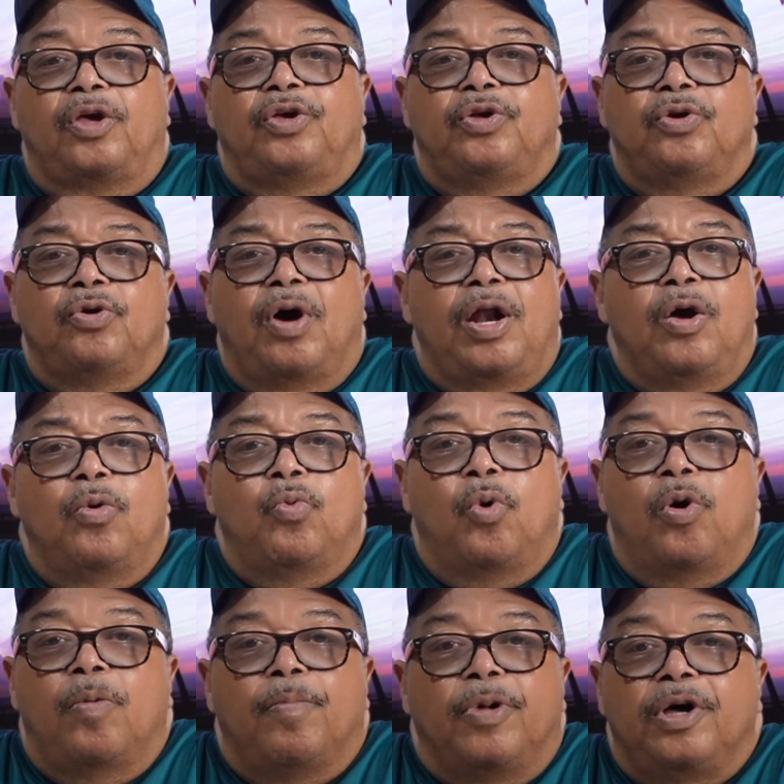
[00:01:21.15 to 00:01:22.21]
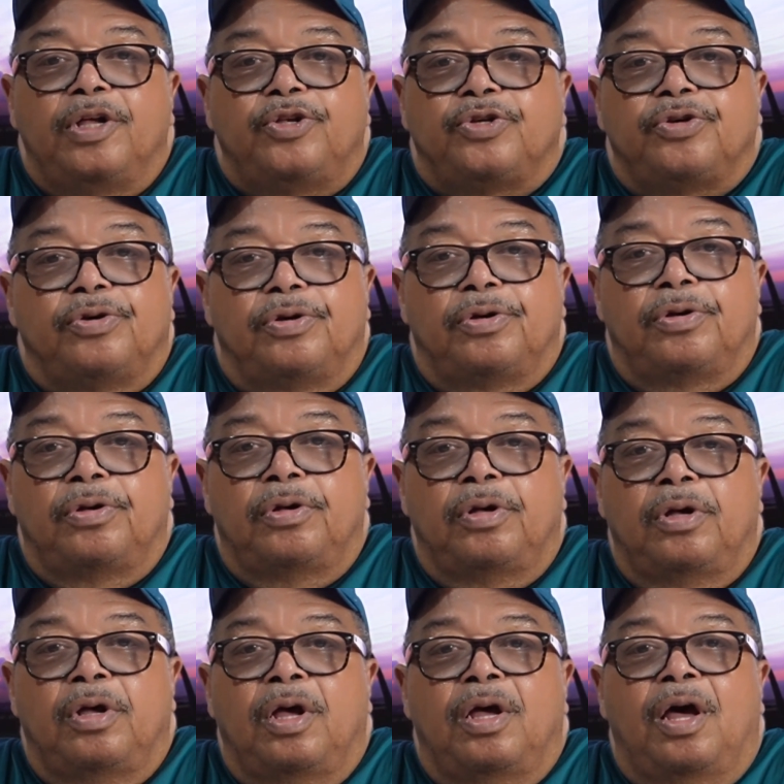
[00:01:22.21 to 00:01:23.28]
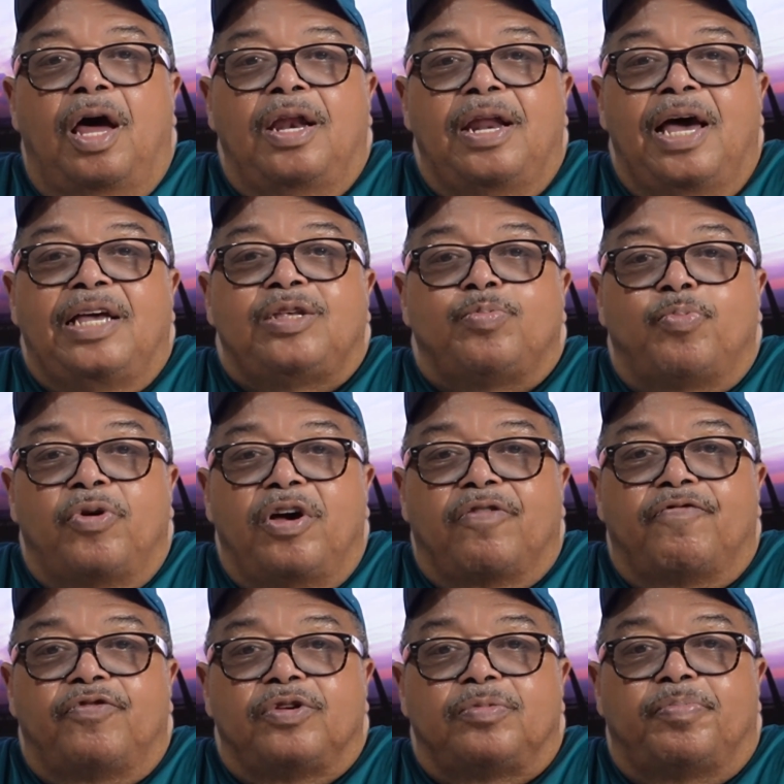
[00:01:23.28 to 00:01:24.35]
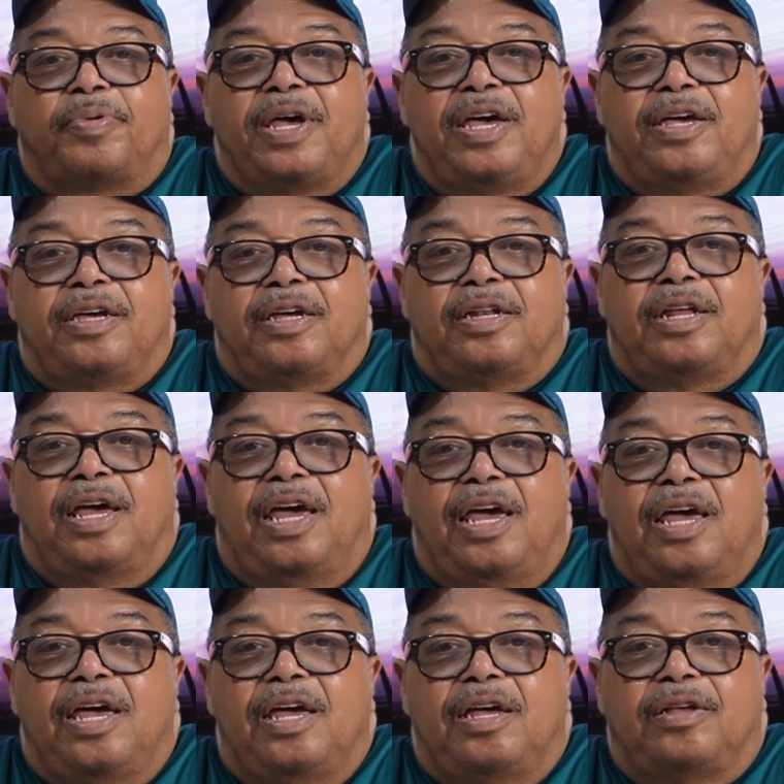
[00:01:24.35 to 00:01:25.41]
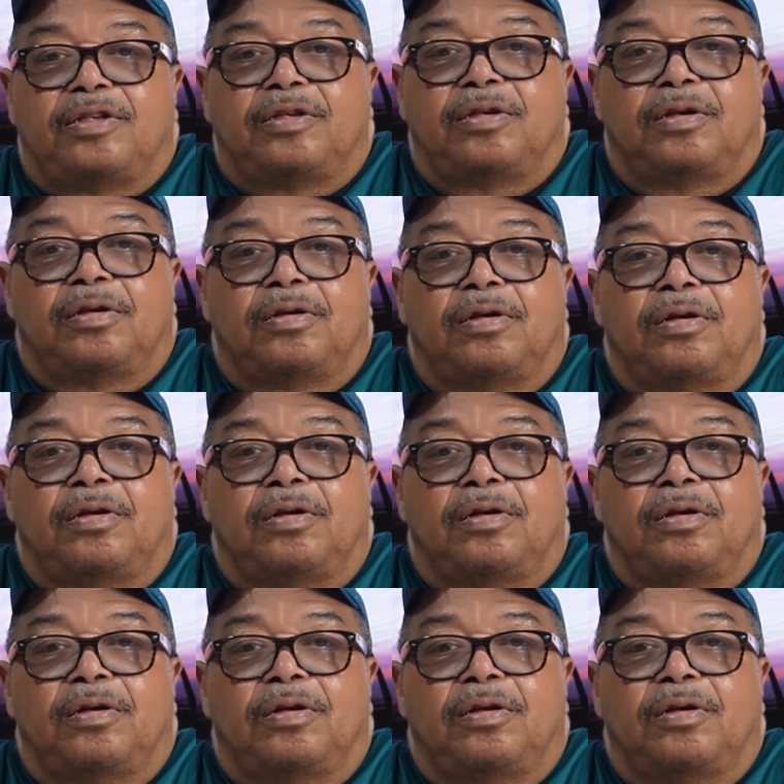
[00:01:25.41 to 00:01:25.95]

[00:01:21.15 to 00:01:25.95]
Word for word: You know, I don't want much. A nice breakfast, bacon, eggs,